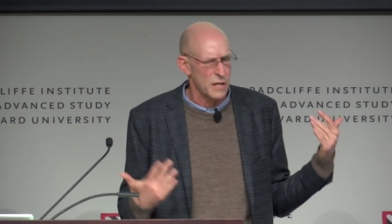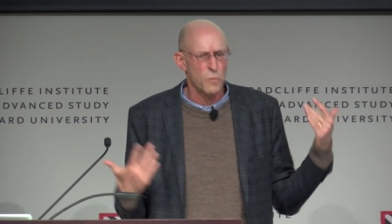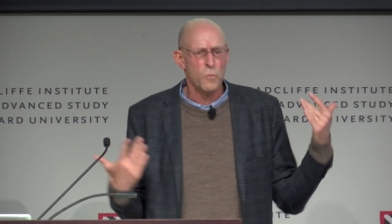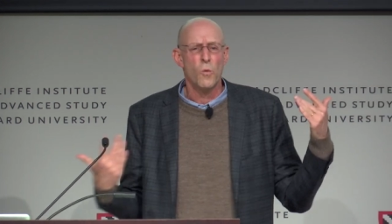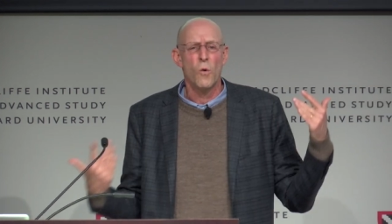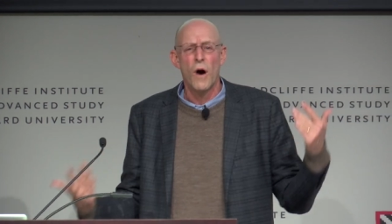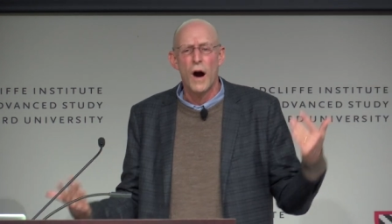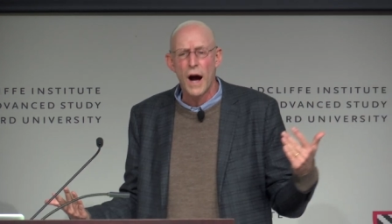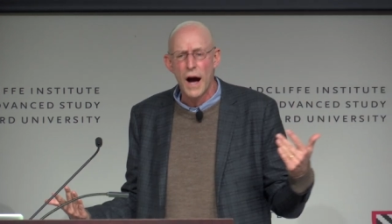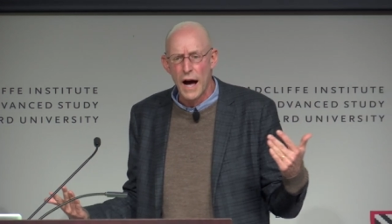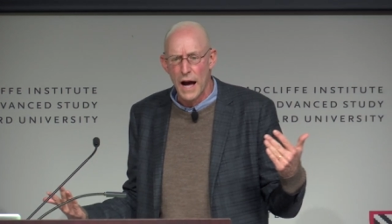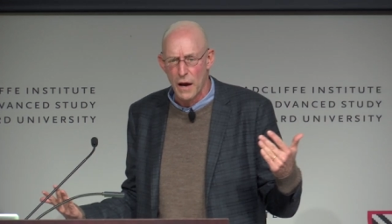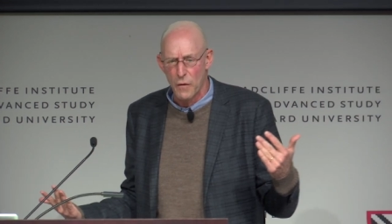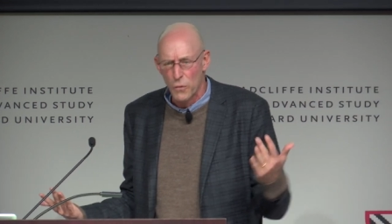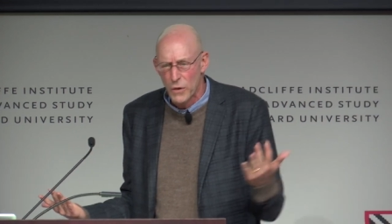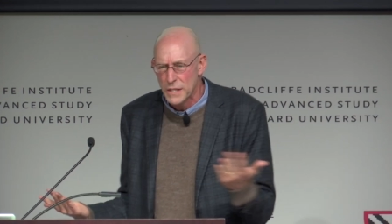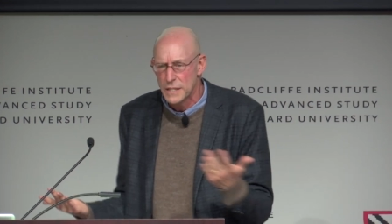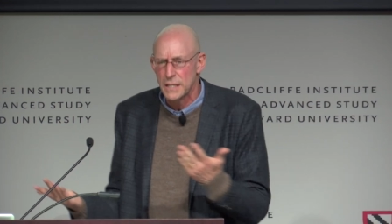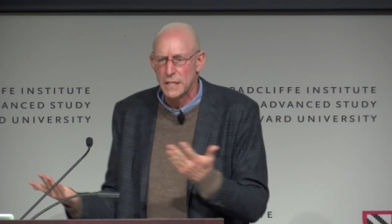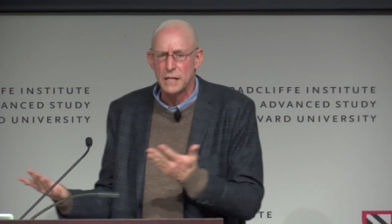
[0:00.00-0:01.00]
And why?
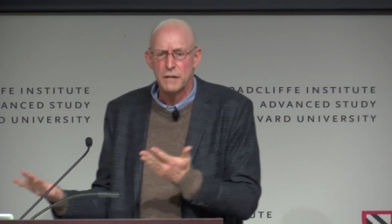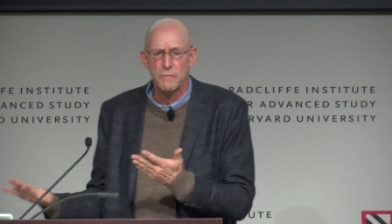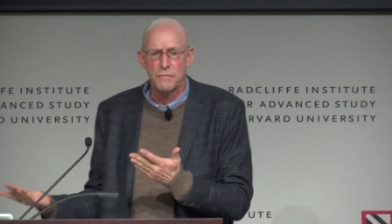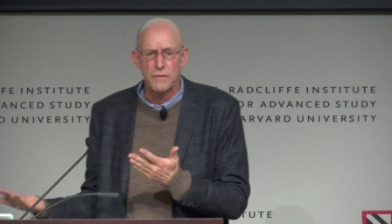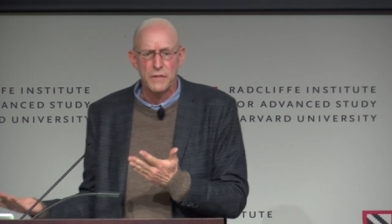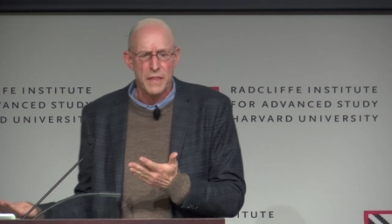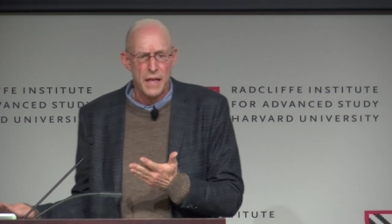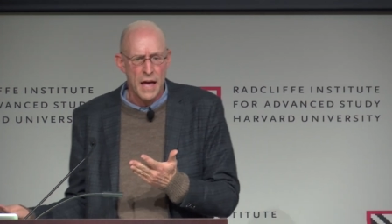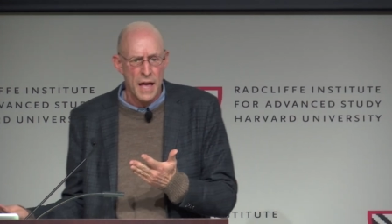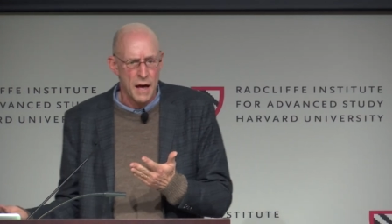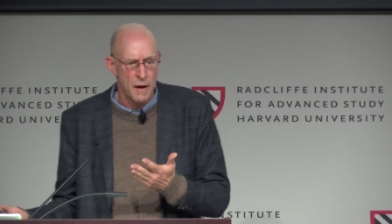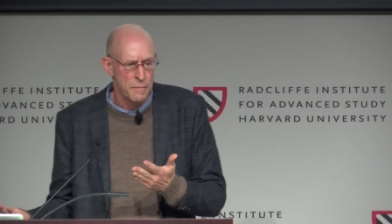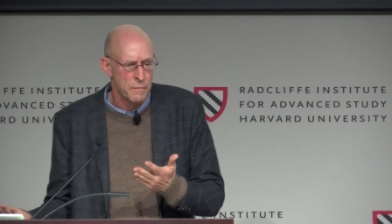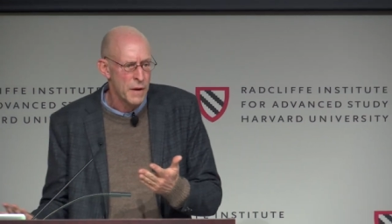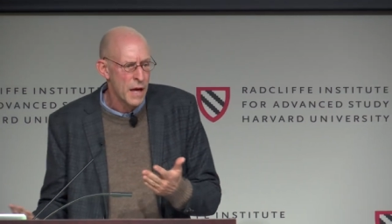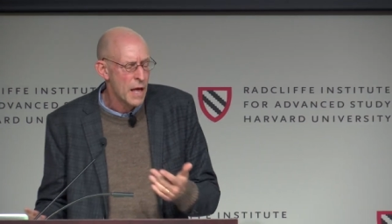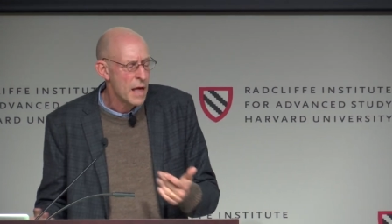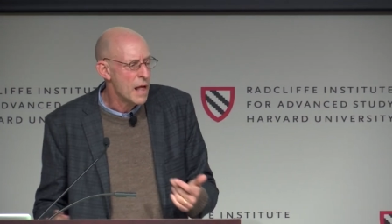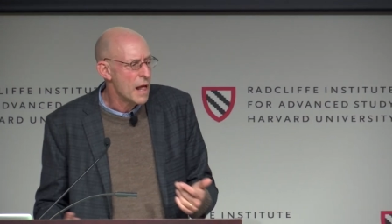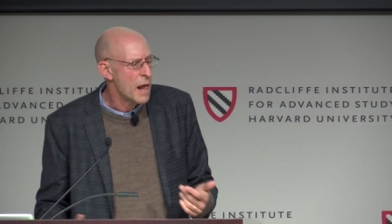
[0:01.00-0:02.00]
What's in it for them?